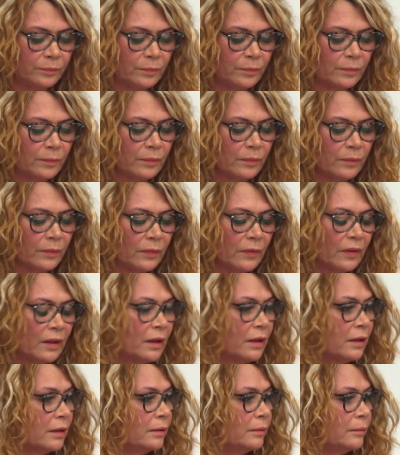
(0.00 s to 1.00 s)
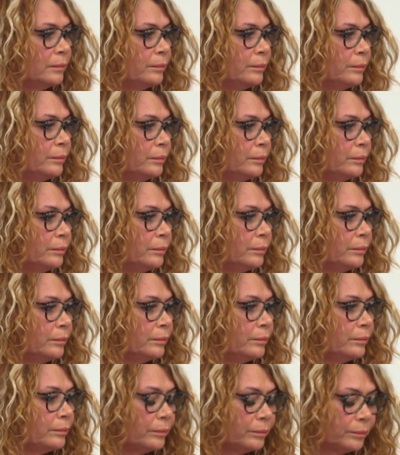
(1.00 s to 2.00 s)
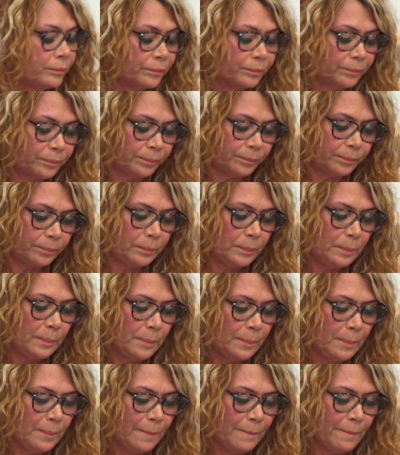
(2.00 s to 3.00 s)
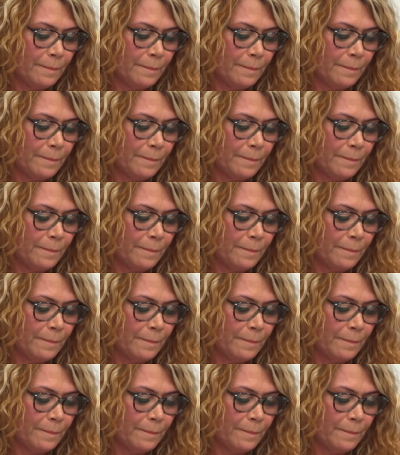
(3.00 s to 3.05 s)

[no speech]